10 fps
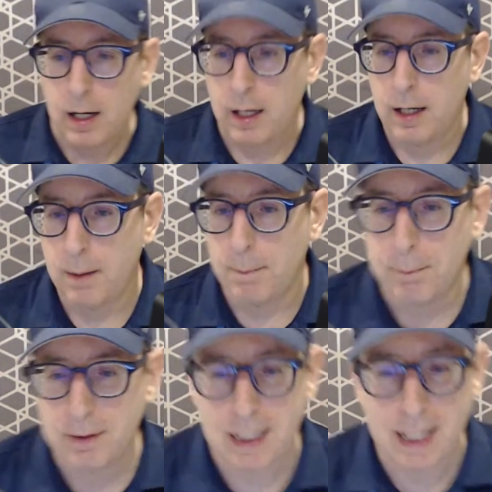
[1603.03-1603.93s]

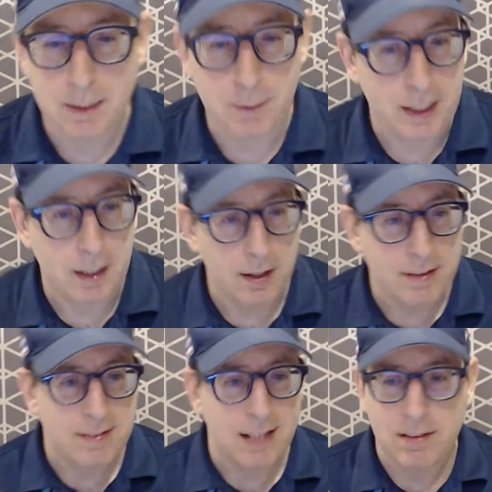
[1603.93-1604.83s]
But anyway guys,
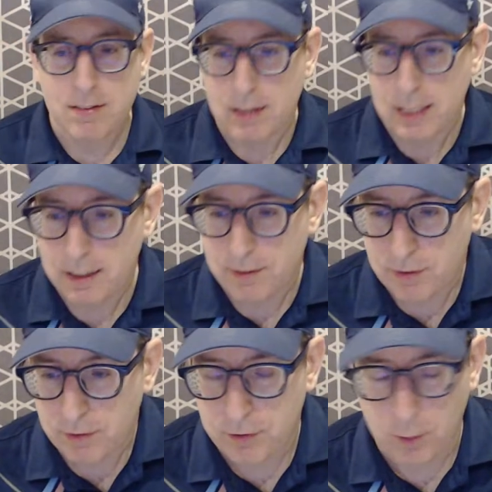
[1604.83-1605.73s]
that's it
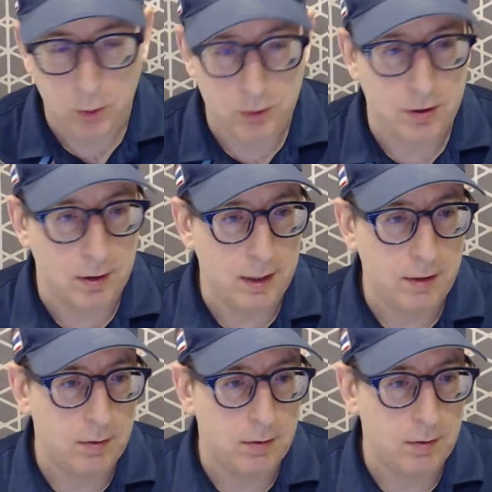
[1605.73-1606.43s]
for tonight.